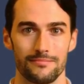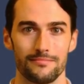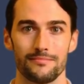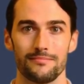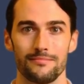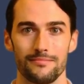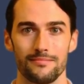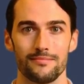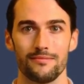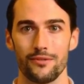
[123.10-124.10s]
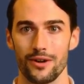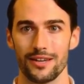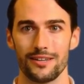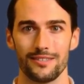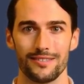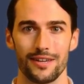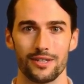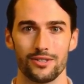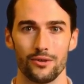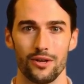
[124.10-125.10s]
3. The
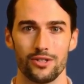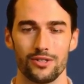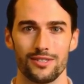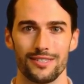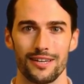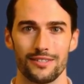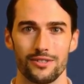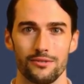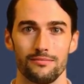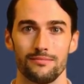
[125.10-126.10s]
integration stage.